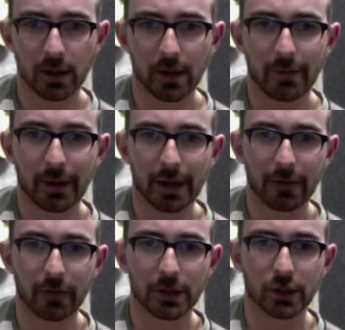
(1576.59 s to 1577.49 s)
But if we
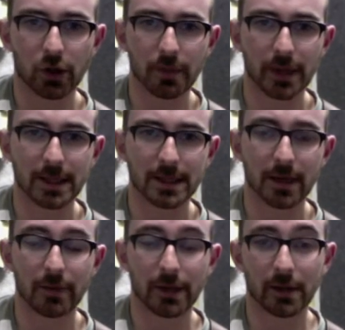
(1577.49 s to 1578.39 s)
drop that C and we
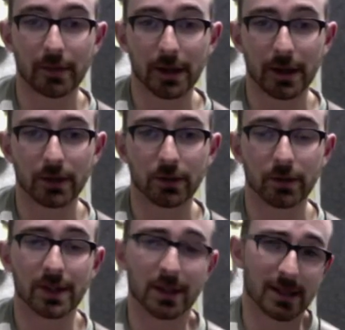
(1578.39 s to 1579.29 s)
get the B natural, it's like
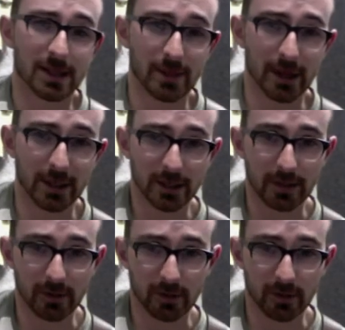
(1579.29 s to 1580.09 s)
a C major 7.